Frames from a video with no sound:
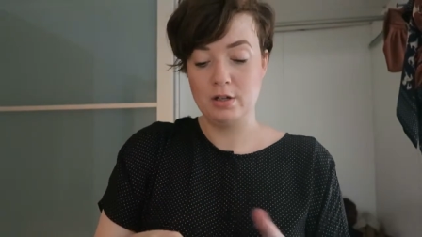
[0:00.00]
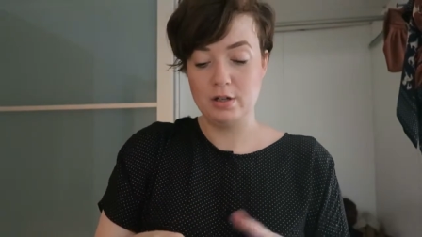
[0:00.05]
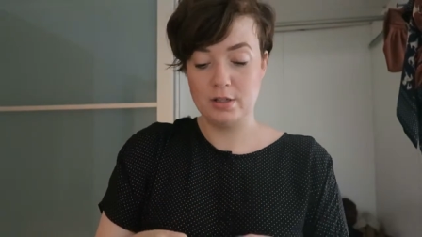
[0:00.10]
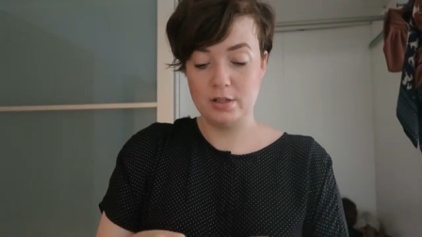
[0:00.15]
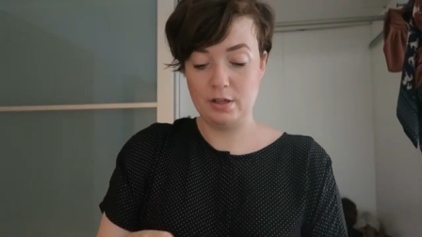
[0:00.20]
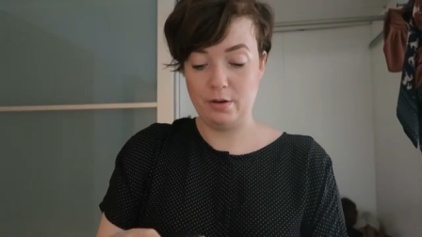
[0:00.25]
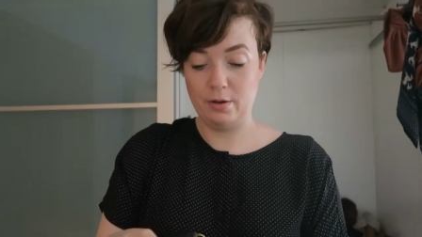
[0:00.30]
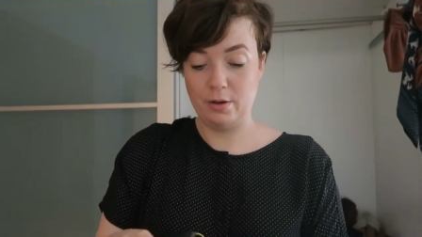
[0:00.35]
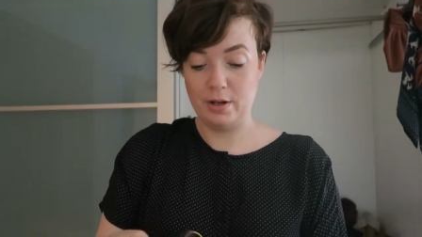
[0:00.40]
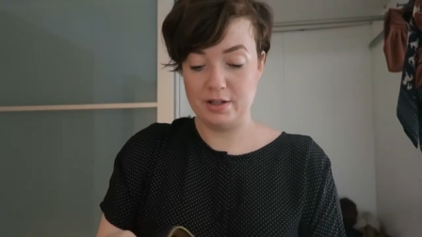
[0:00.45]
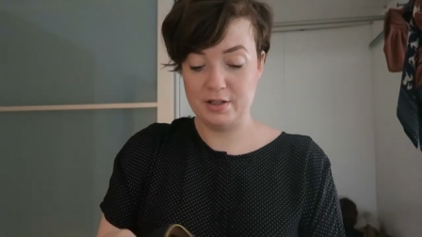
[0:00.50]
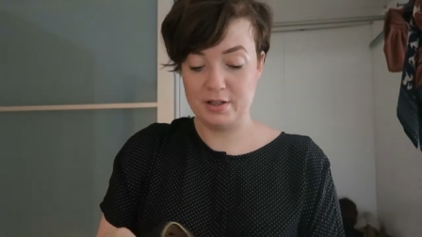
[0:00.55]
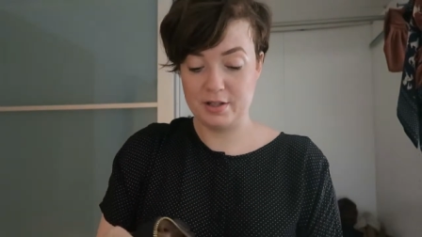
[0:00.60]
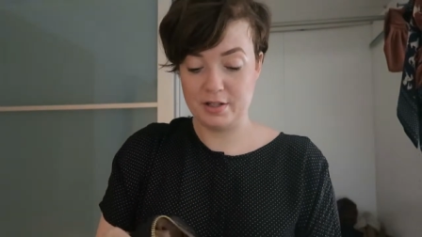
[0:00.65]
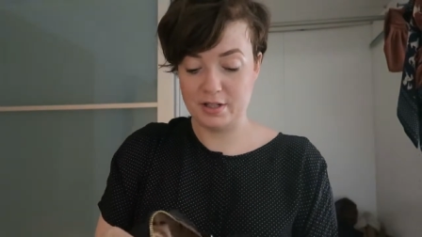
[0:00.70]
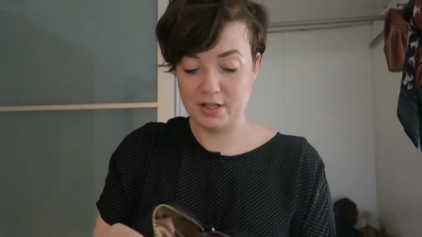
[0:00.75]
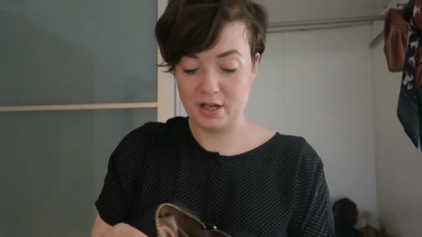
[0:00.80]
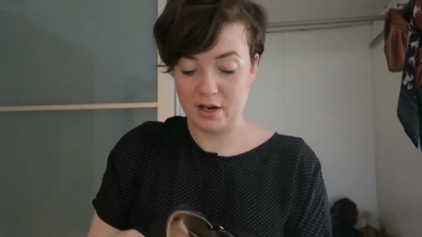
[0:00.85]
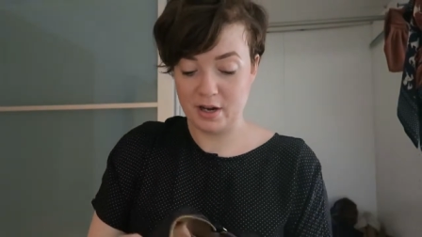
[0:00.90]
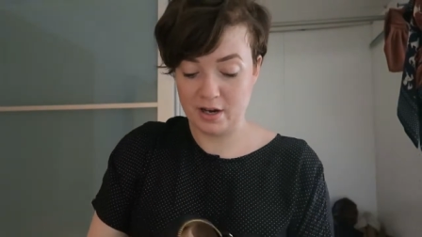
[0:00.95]
So
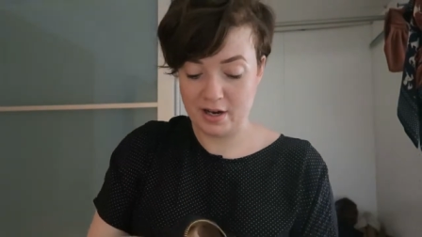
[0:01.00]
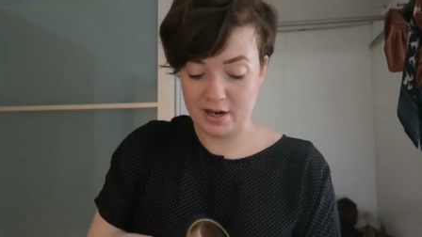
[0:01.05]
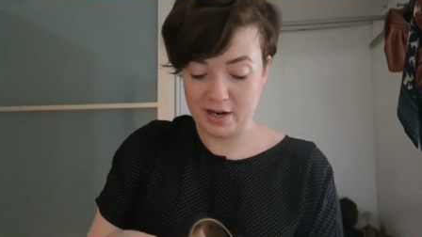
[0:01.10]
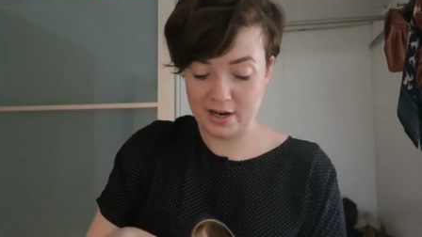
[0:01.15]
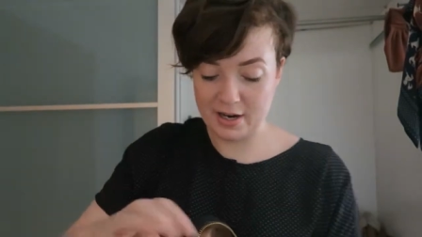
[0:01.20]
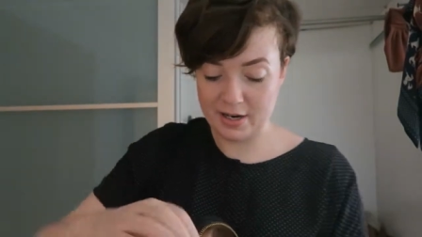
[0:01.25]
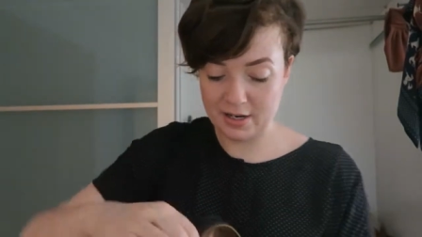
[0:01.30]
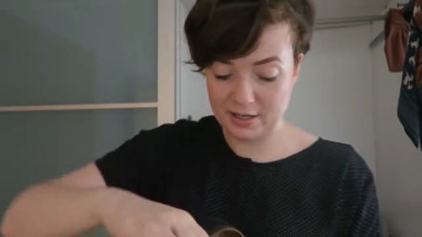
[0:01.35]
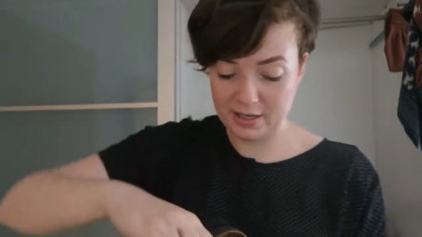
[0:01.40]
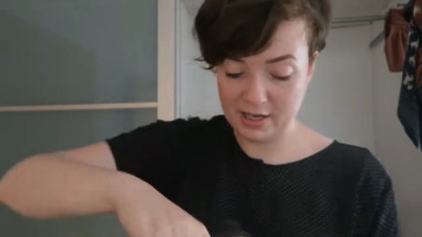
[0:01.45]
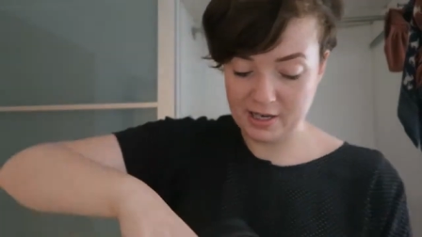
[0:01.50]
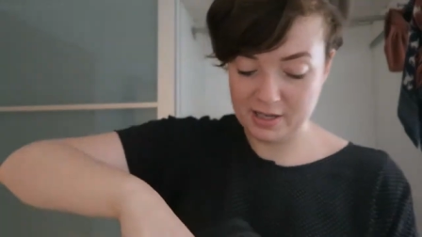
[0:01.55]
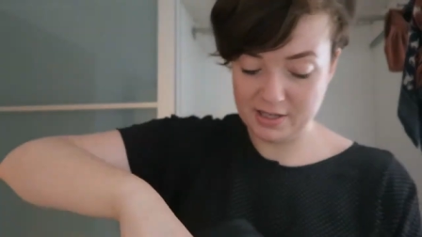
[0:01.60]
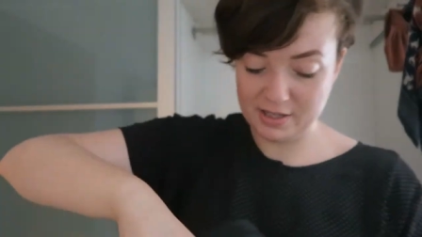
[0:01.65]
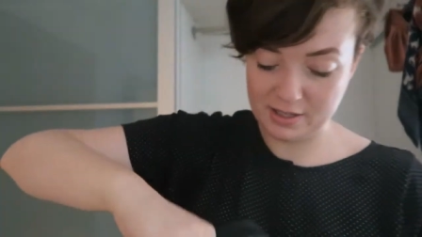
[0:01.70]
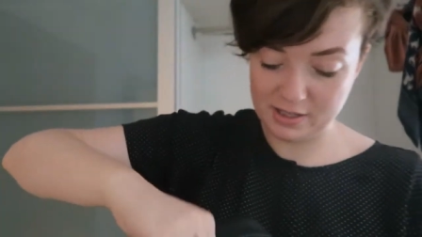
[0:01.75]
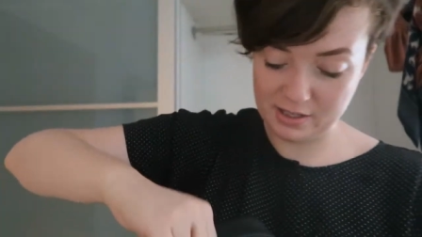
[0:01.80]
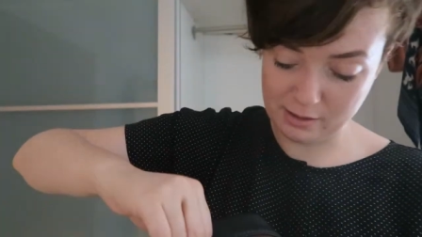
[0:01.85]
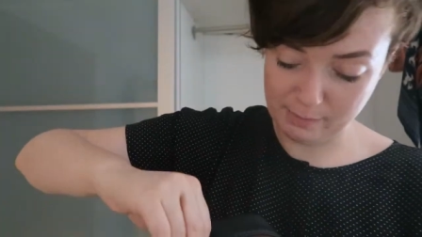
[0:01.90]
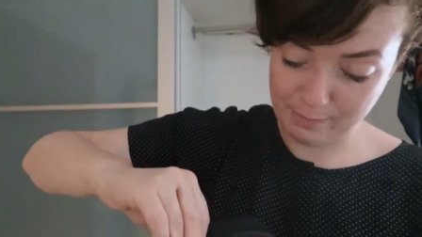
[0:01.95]
inside
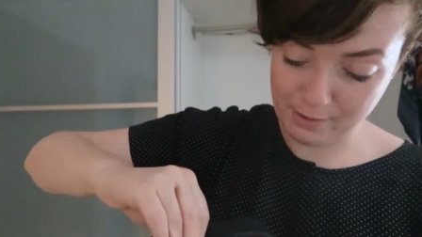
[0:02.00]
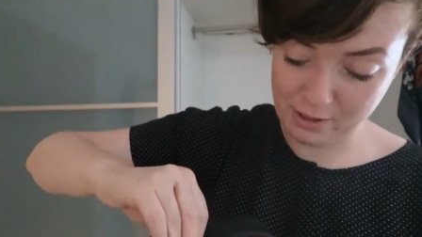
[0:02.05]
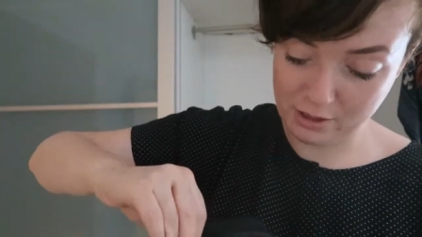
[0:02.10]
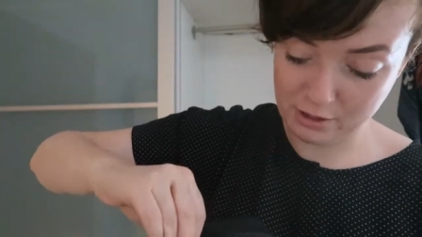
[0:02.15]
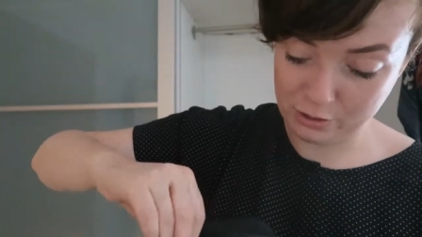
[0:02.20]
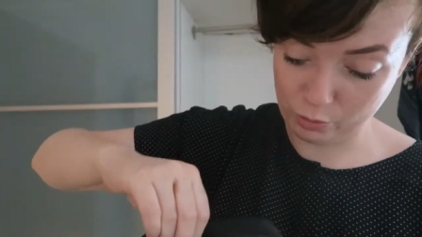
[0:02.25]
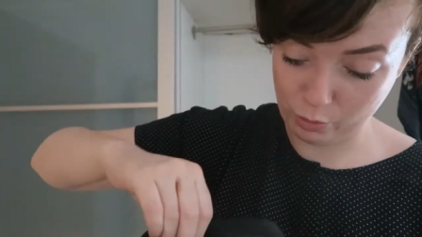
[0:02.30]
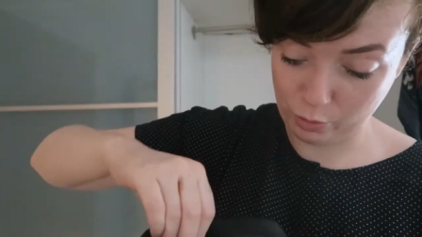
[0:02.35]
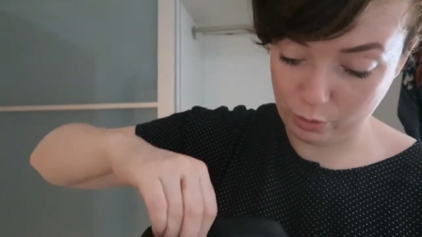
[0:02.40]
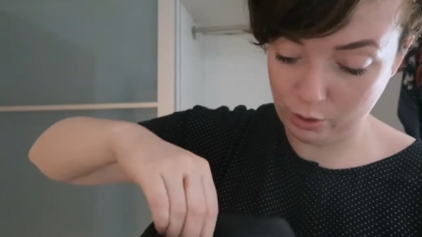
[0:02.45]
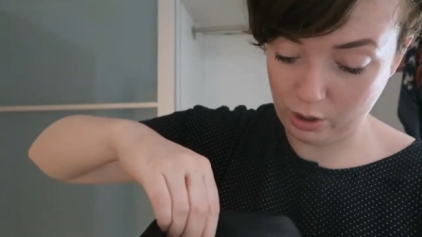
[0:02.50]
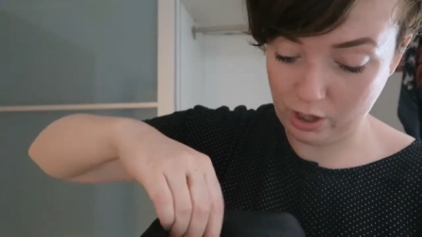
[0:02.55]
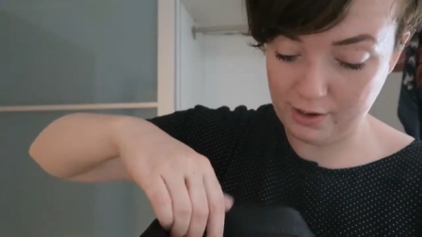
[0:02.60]
is this beautiful